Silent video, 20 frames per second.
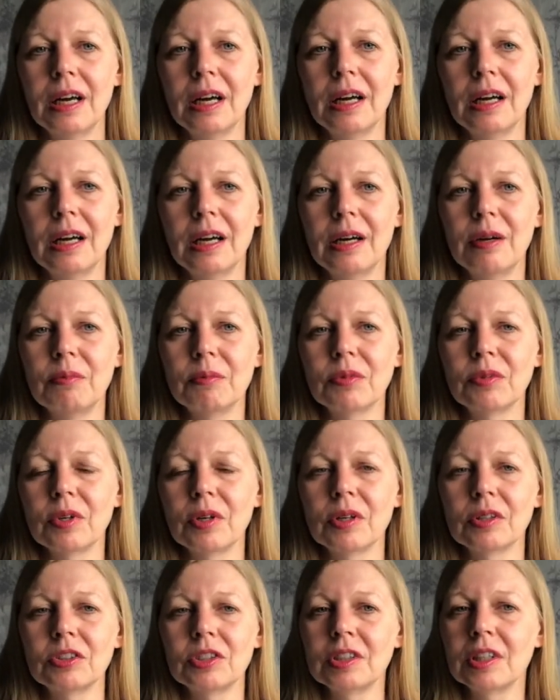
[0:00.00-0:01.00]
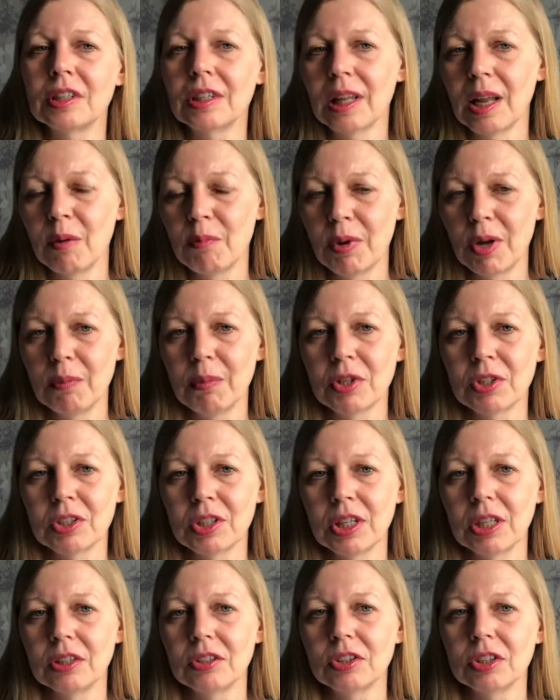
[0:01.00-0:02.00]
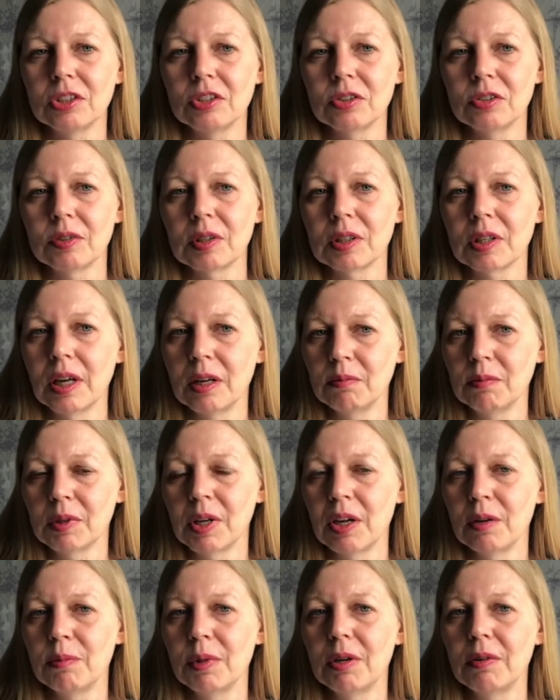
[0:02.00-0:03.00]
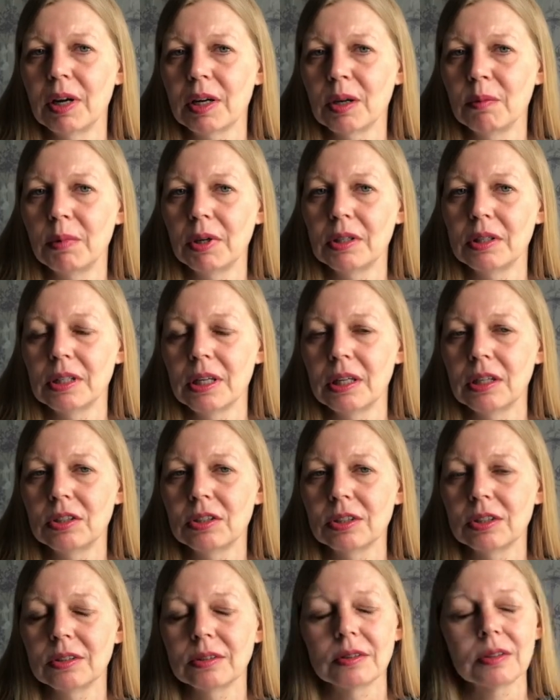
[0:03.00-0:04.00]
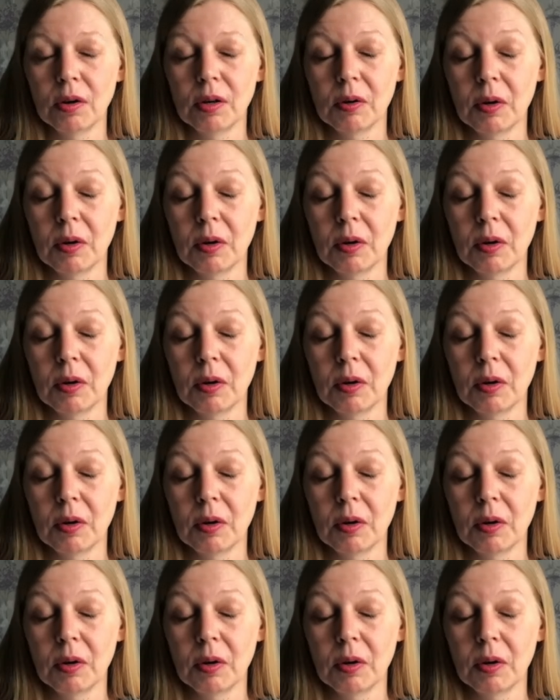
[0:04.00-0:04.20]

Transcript: Um, so she didn't lend me a machine, she just gave, gave me a recommendation.